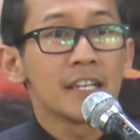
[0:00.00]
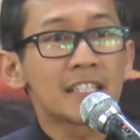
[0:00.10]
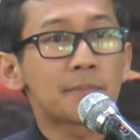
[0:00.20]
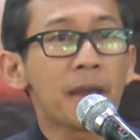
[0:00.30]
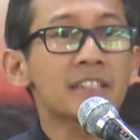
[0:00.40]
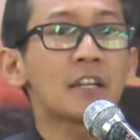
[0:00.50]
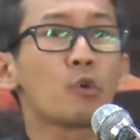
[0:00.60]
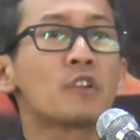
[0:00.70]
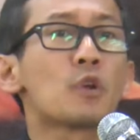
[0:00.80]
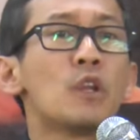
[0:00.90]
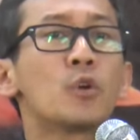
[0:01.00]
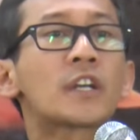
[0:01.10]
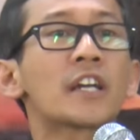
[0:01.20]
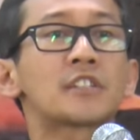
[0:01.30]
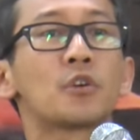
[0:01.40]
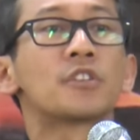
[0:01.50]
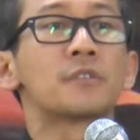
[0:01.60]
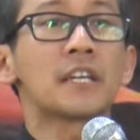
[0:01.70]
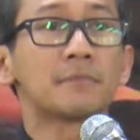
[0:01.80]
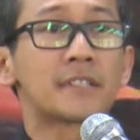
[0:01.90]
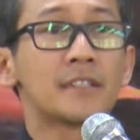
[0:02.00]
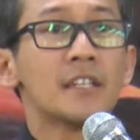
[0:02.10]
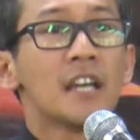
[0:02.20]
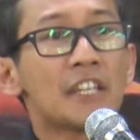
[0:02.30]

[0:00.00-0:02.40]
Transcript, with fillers: especially when you look at your dreams